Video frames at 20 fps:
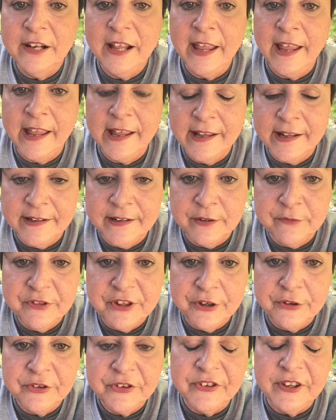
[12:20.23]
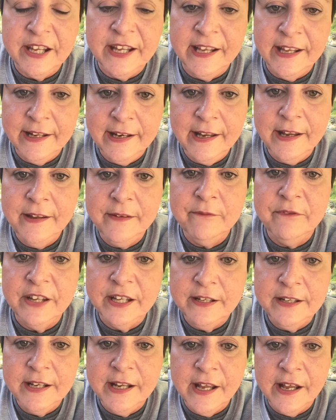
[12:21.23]
and if there's any
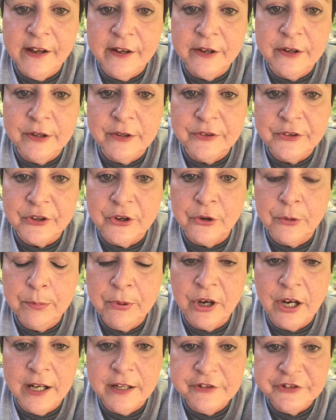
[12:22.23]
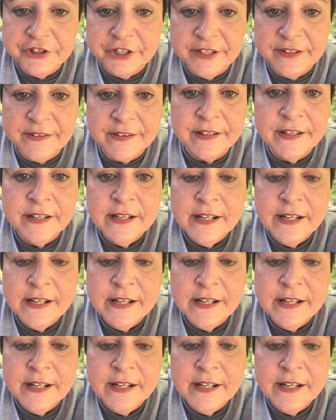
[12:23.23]
videos or projects